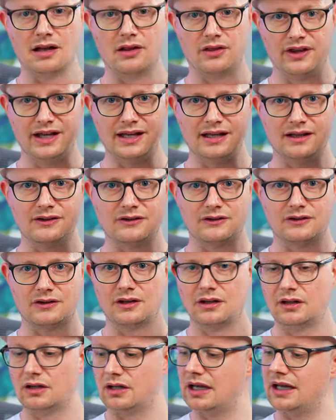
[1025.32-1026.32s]
this
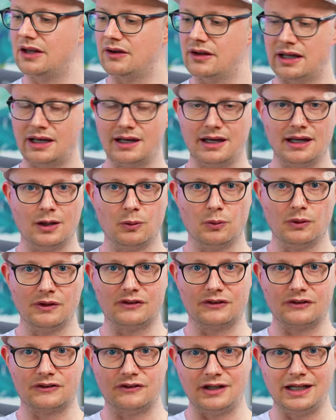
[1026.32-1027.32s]
and then it
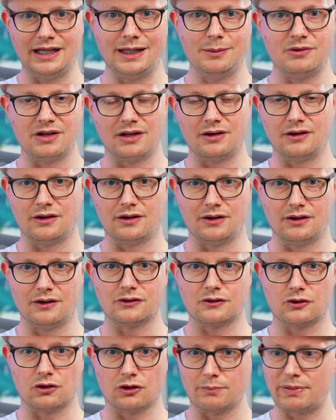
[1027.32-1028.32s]
was steamed into
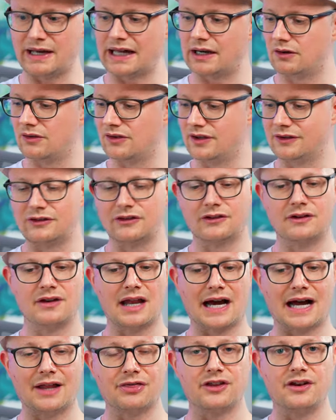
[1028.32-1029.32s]
this curl pattern. This is
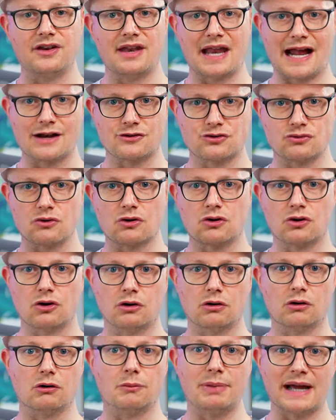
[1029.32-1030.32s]
not the natural
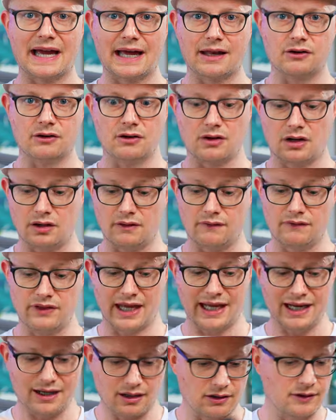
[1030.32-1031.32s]
curl pattern of the
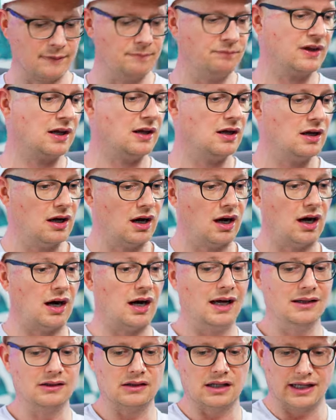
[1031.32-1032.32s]
hair.
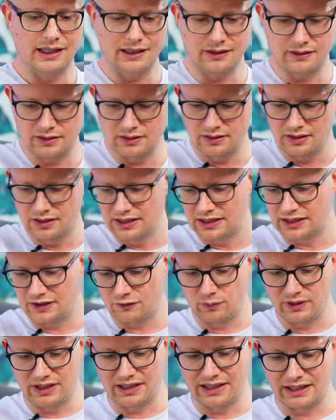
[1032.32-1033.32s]
Unlike if
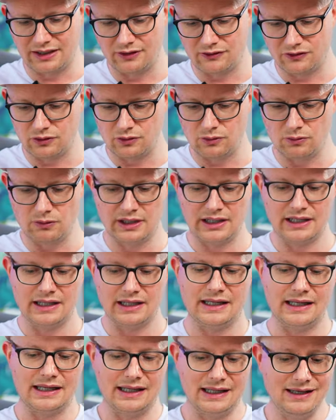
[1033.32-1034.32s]
we get into
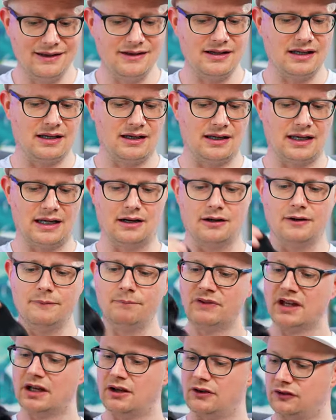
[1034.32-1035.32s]
Indian hair.
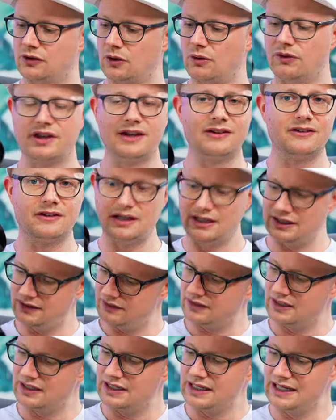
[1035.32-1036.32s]
So this
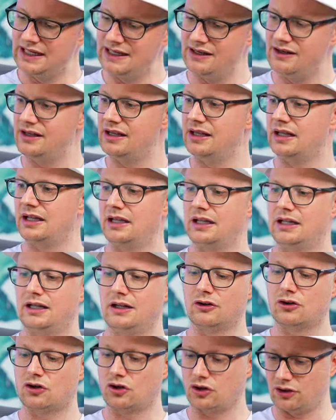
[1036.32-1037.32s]
is an
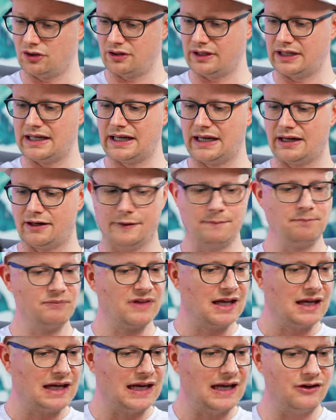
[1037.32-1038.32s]
Indian curly hair
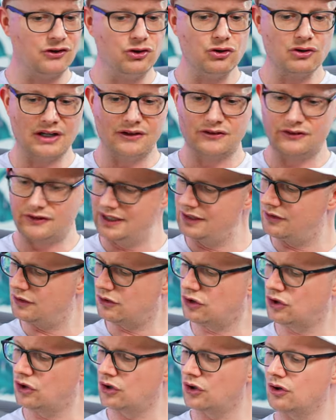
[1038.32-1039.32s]
and you can see the
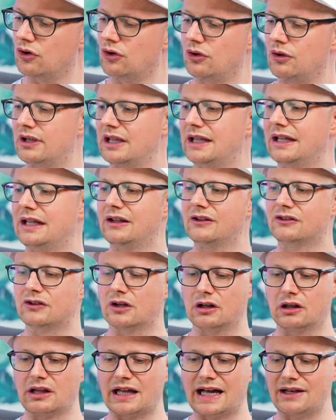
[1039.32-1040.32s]
curl is
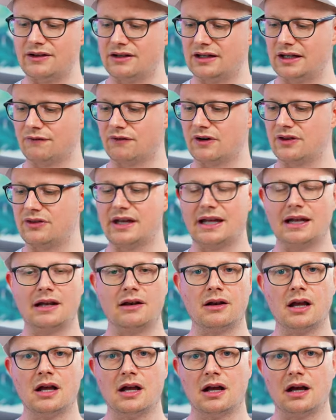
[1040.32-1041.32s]
a lot different
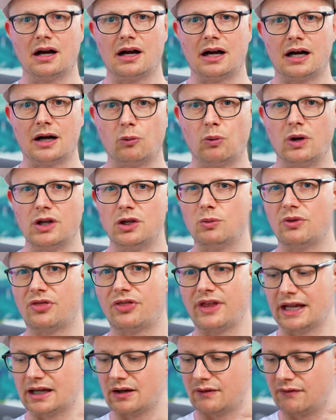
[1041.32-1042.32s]
than what you would
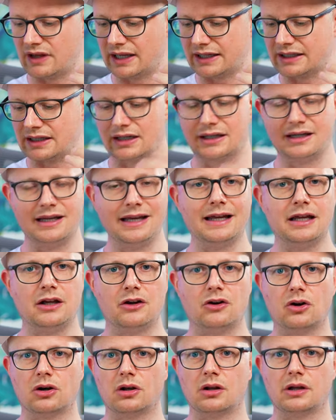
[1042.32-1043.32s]
think of like a kinky
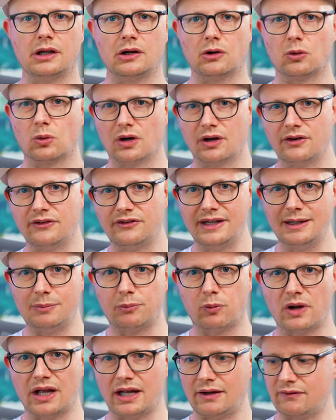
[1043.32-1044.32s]
curly or a
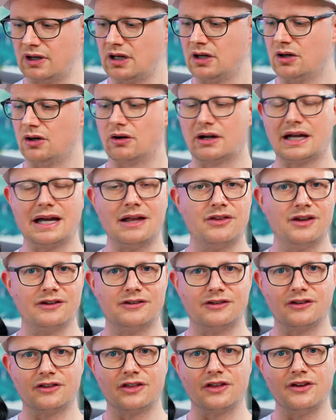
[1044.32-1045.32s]
deep wave. Okay,
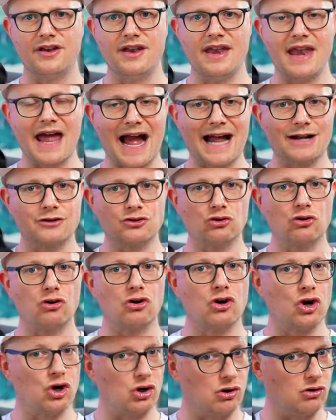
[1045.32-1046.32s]
this is the
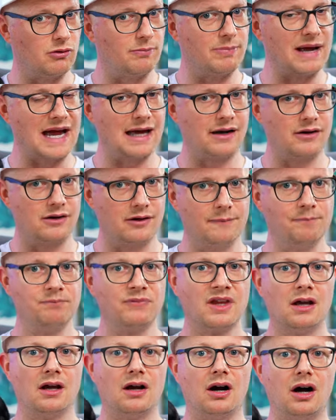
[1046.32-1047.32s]
natural curl pattern
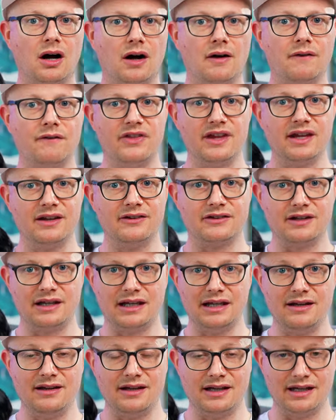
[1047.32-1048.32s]
of this
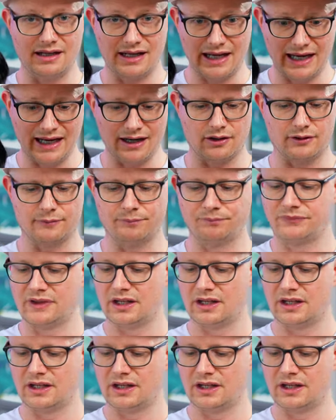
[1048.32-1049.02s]
Indian hair.